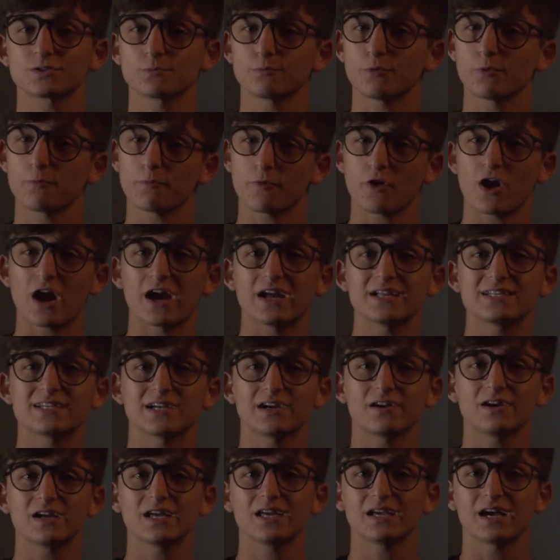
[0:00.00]
they're
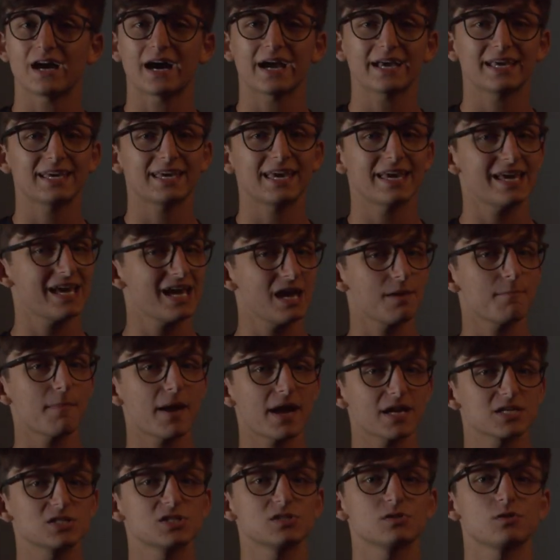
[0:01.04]
proprietary, I can't
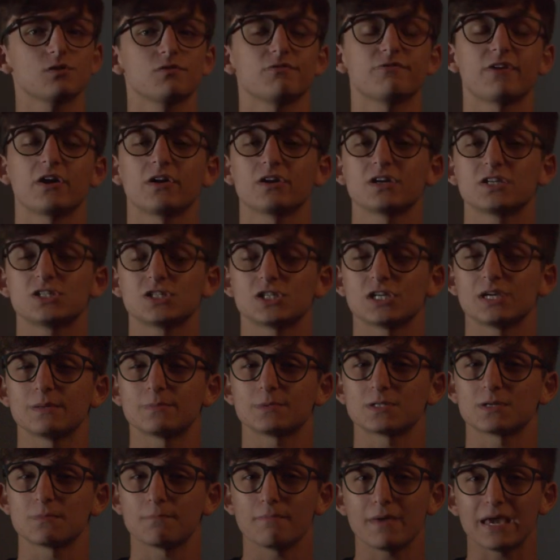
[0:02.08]
imagine they're very
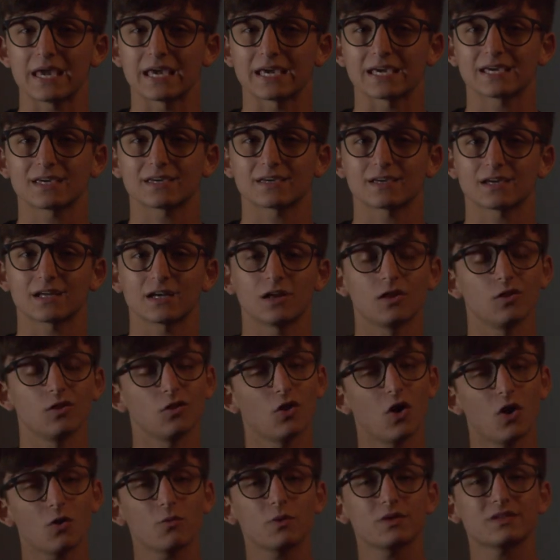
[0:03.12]
cheap to make. And
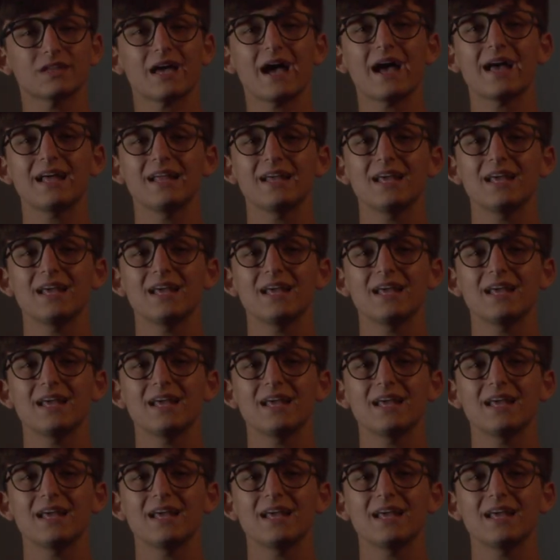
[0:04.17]
along with that,